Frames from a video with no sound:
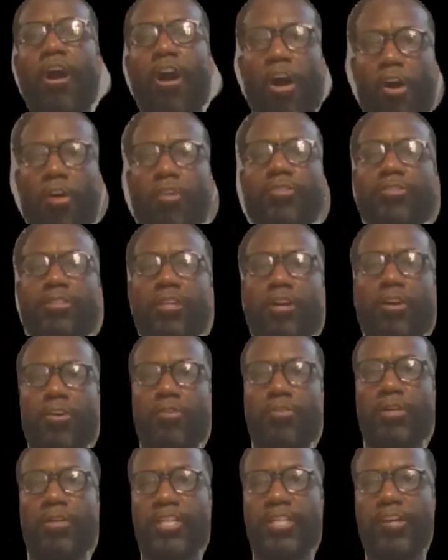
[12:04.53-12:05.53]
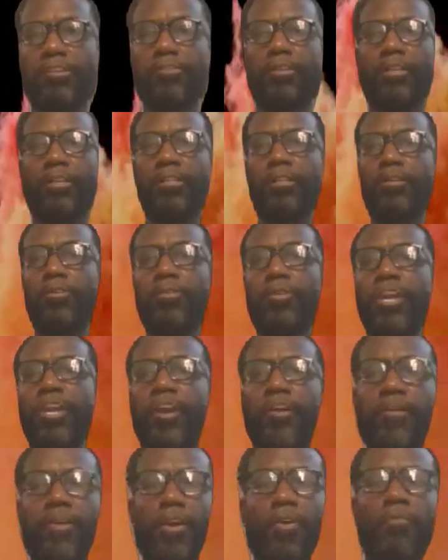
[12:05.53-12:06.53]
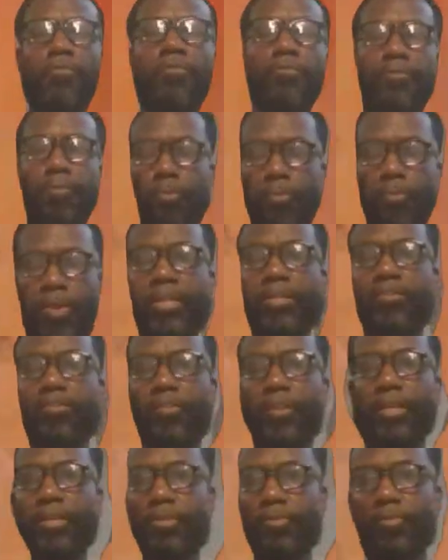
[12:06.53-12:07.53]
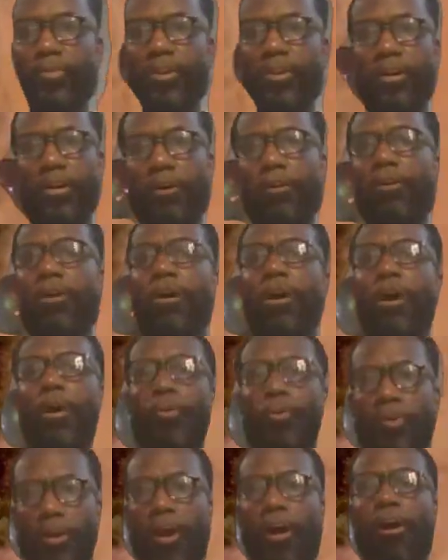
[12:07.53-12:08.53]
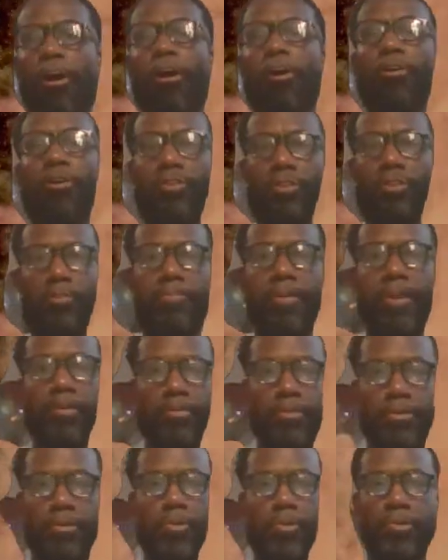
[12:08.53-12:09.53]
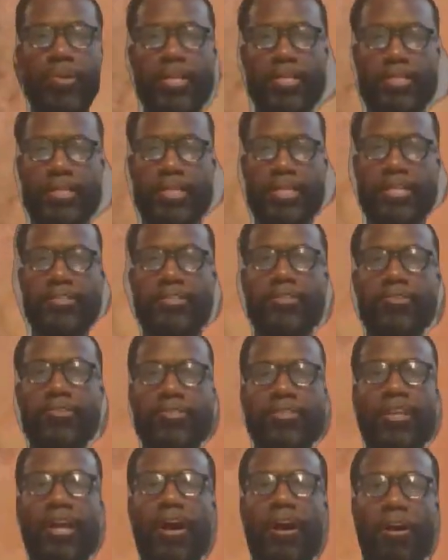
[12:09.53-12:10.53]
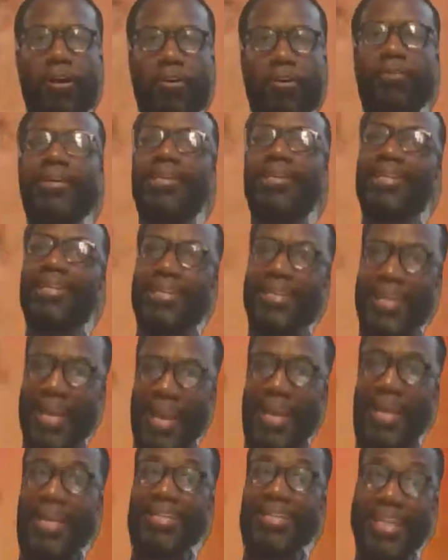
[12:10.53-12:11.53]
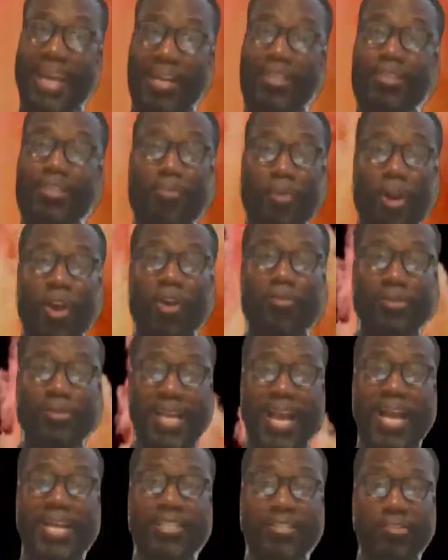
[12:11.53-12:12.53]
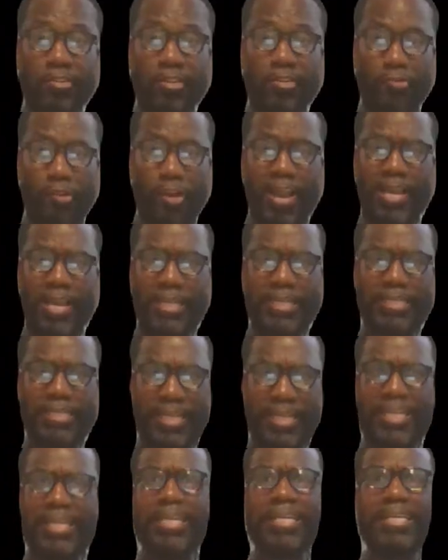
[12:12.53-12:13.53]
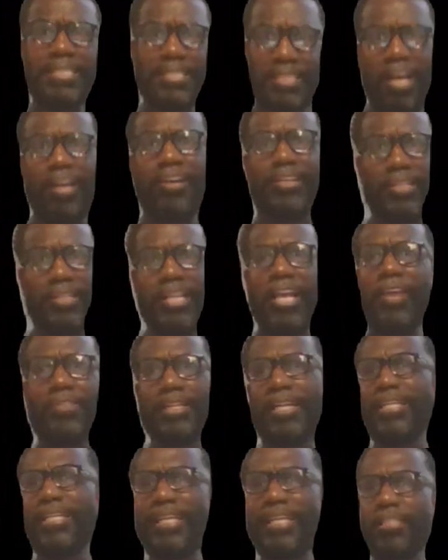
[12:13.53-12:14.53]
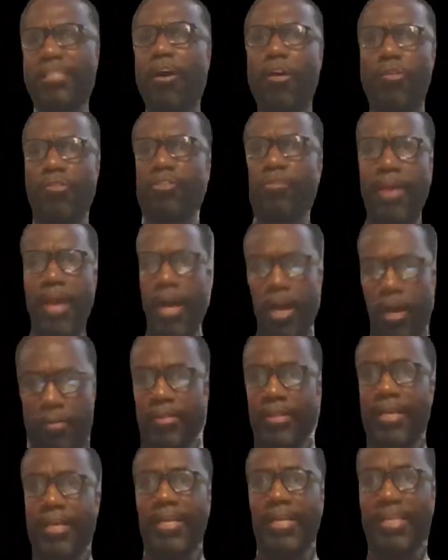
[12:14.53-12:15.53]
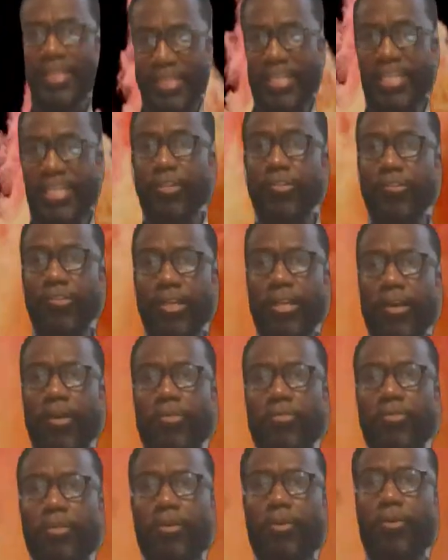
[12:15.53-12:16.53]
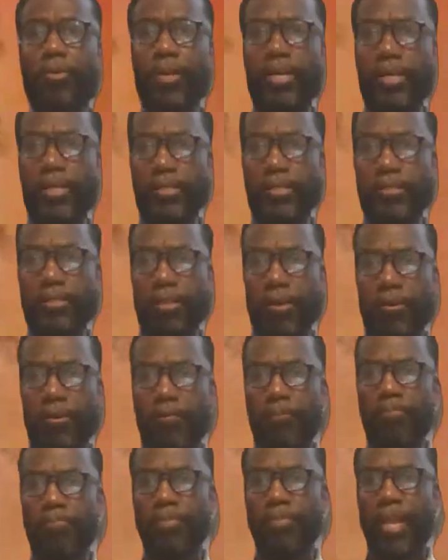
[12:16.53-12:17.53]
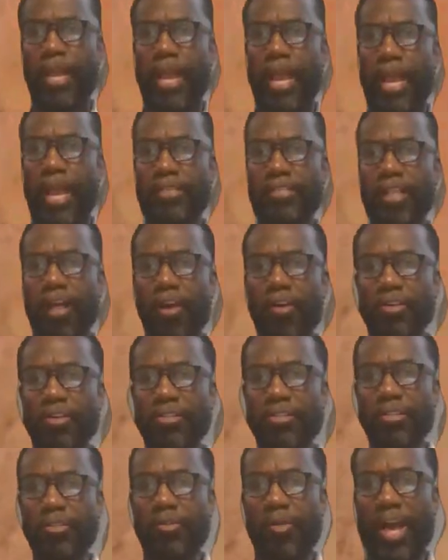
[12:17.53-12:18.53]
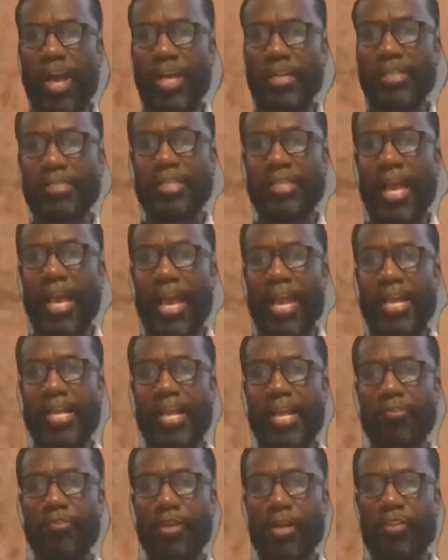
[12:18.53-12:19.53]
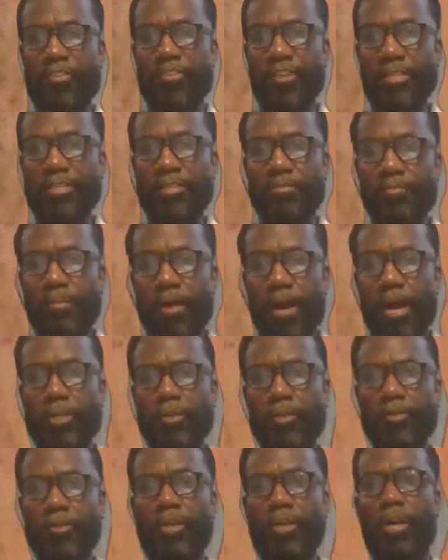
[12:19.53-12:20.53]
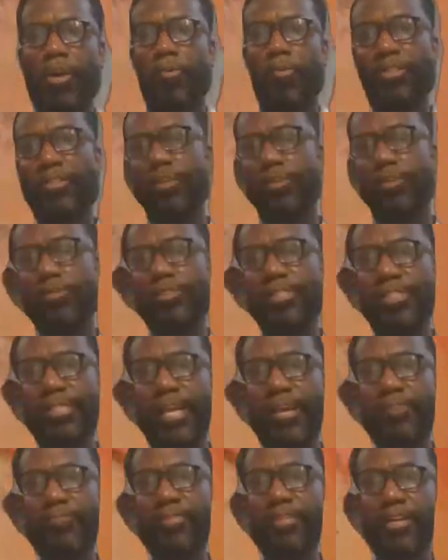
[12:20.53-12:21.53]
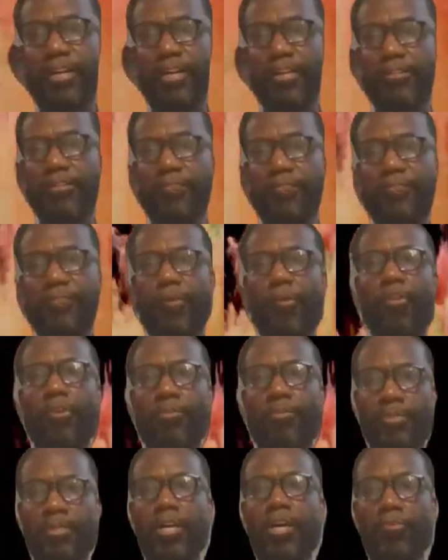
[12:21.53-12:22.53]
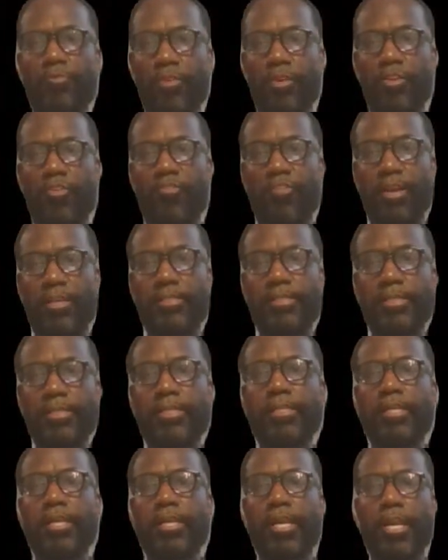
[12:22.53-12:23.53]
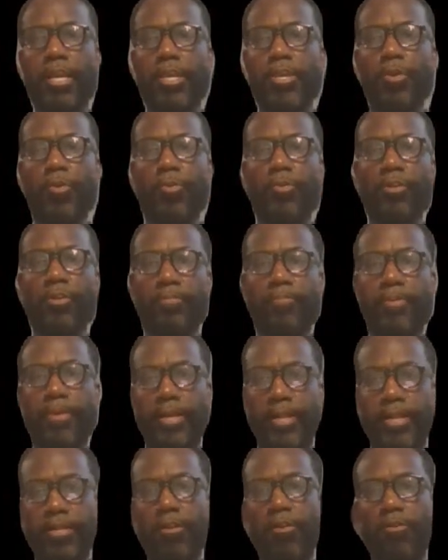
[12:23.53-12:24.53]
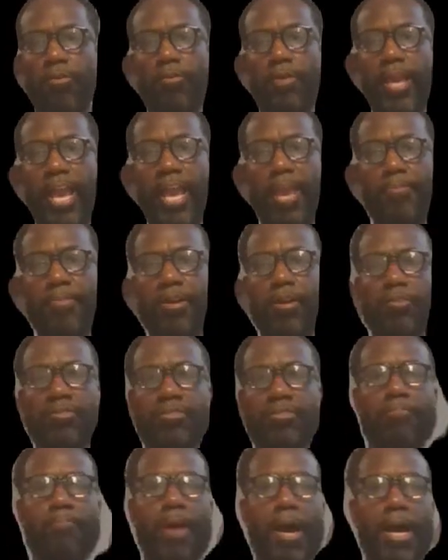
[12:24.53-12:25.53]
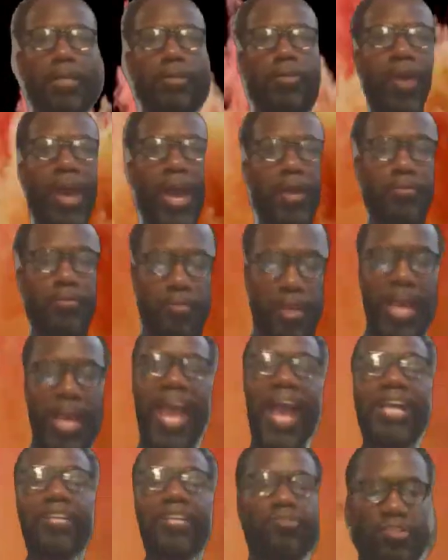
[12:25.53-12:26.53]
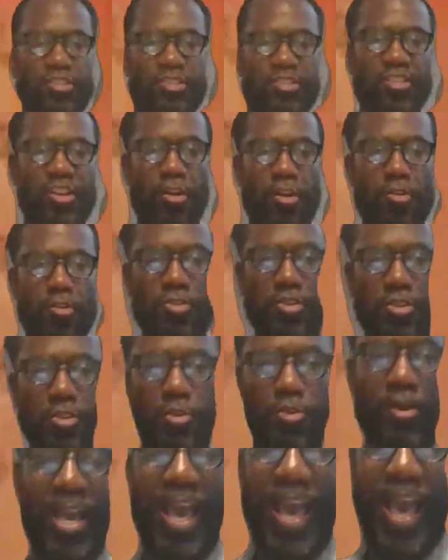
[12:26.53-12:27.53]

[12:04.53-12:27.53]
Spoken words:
also, there's a little carryover from week 3 as well. We're all going to be on the quiz. And as you saw, hey, Dr. Mark was actually right. It is everything he talked about literally on the quiz. So as long as you know how to tie in that regression model with those 7 other forms of regression, you would have been okay because the model actually showed you